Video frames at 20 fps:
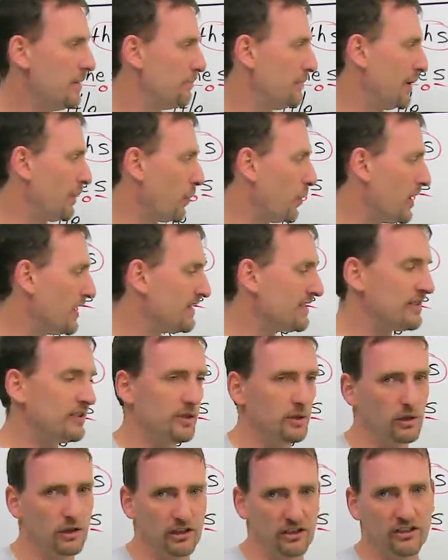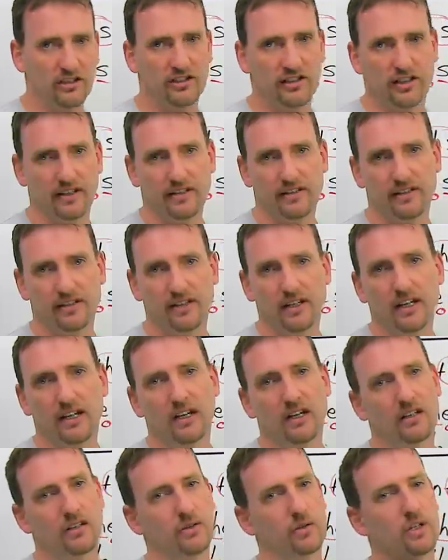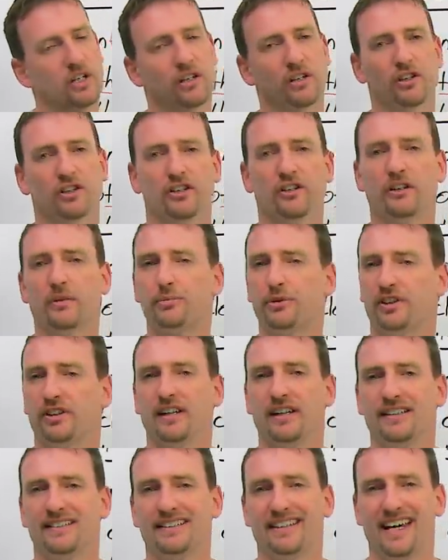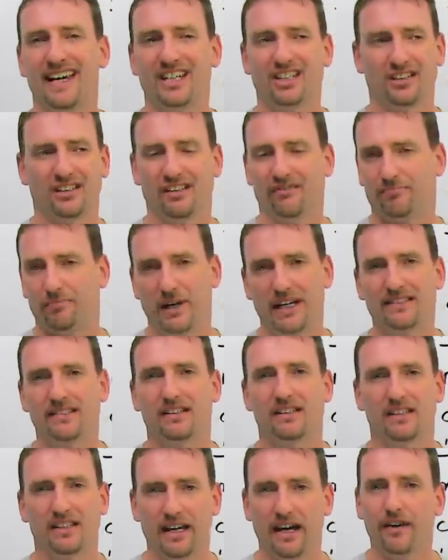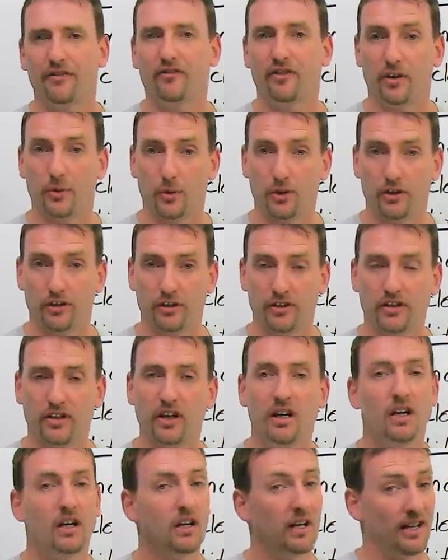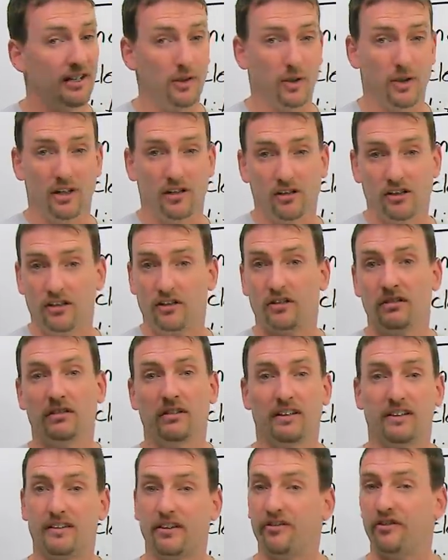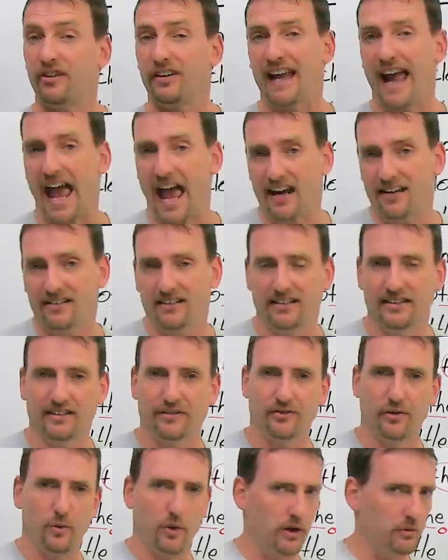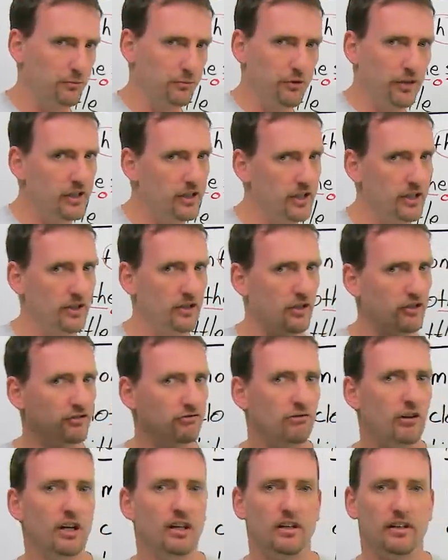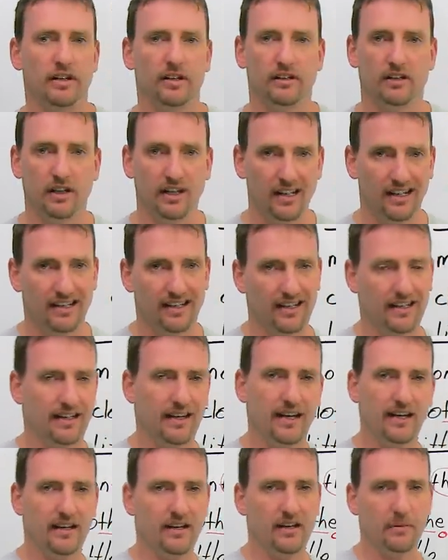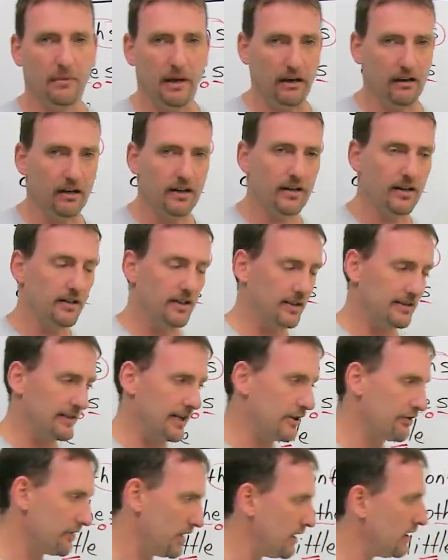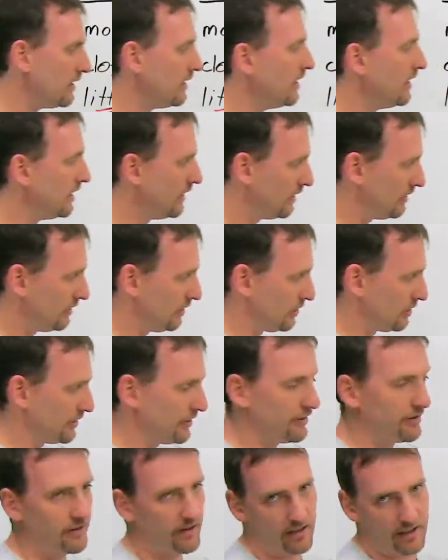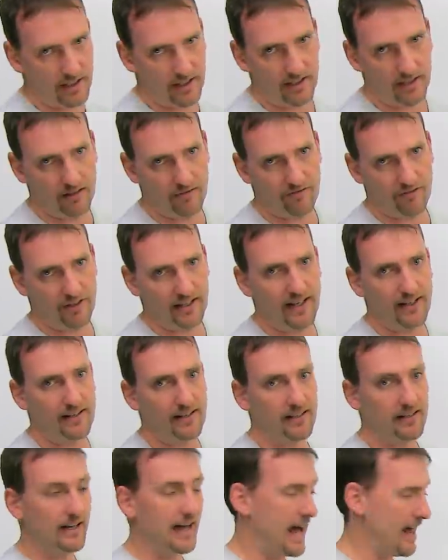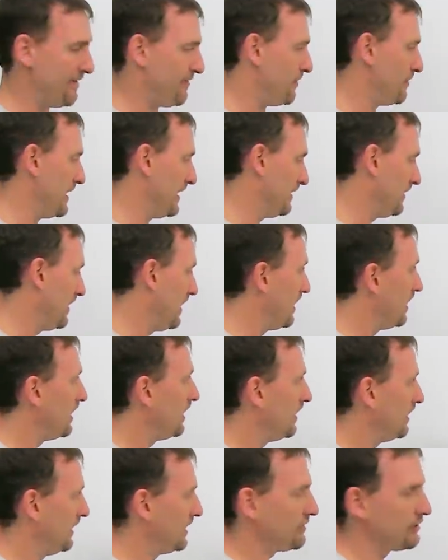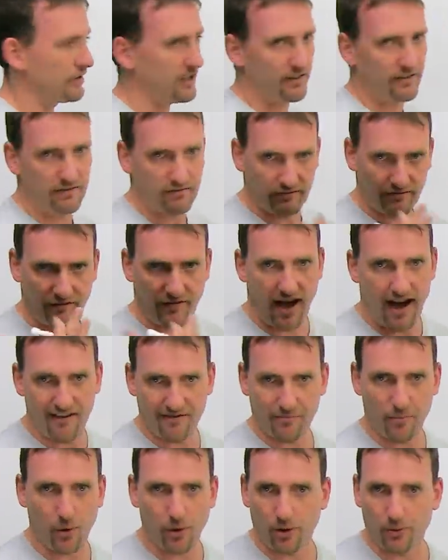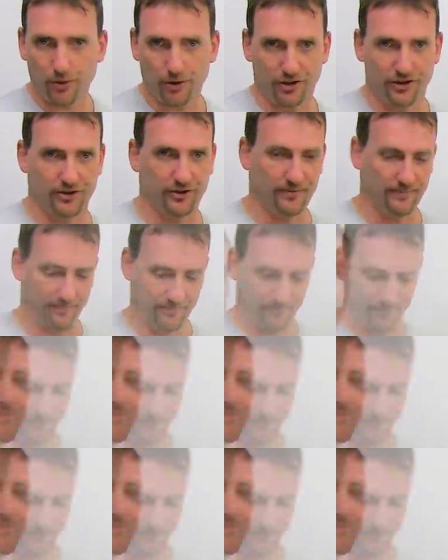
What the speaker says: But once you learn it, you can learn the pronunciation of basically every word, and you can learn the different accents. If you want British, Australian, Canadian, American, etc., learn the phonetic alphabet. Let's look at five more words.